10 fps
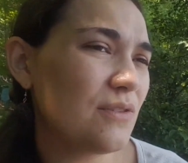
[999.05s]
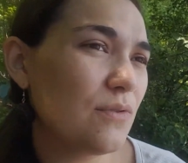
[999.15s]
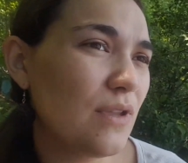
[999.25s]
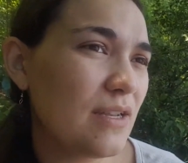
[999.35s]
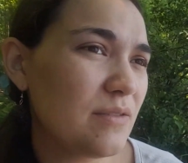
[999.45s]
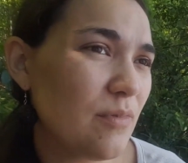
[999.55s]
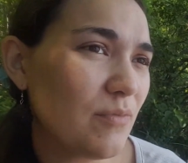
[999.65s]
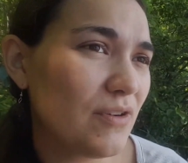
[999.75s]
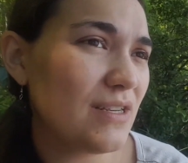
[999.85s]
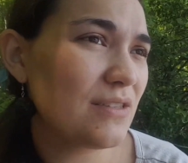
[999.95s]
so nice
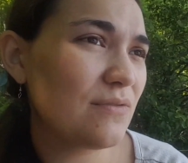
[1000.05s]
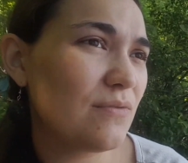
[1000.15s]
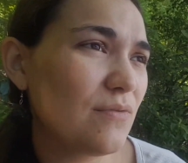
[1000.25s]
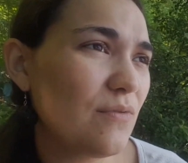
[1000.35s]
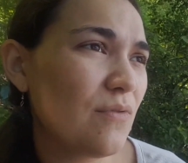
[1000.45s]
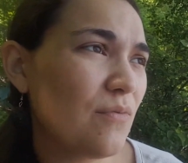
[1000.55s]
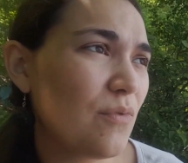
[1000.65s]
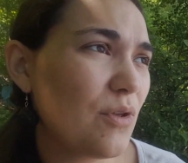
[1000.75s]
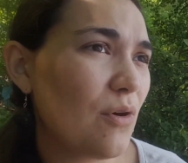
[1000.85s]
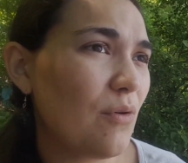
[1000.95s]
memories
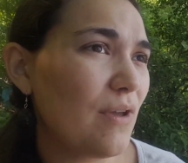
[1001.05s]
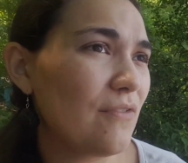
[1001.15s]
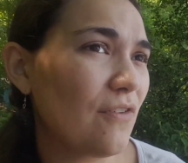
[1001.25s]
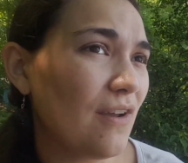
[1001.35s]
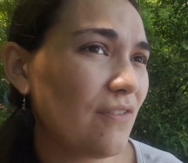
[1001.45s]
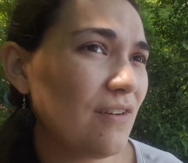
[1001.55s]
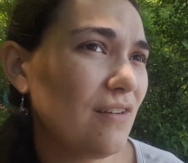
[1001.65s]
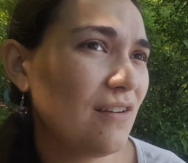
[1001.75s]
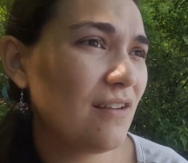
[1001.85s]
would go away forever